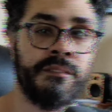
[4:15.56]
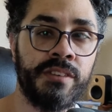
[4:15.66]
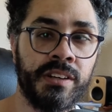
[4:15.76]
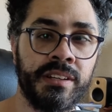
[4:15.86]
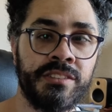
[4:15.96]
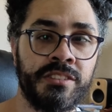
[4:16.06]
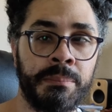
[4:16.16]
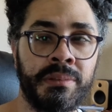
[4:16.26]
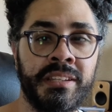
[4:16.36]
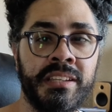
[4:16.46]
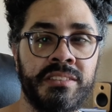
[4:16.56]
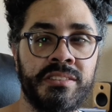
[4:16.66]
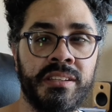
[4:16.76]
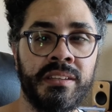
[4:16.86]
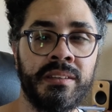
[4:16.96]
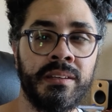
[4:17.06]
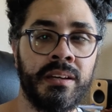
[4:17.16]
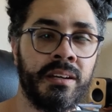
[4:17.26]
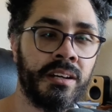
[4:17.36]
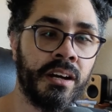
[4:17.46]
Very simple and easy.
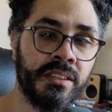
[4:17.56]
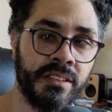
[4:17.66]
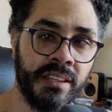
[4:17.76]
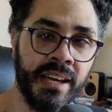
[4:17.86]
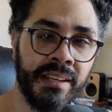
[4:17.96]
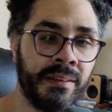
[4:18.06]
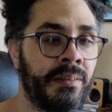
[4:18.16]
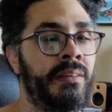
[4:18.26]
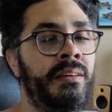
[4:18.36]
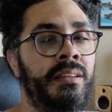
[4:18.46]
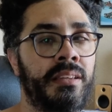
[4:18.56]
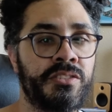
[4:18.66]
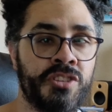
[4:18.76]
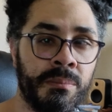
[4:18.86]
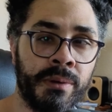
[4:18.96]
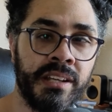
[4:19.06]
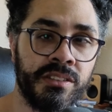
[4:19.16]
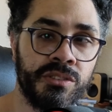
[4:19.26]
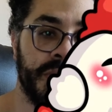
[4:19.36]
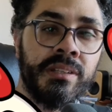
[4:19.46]
Other than that, let's jump right into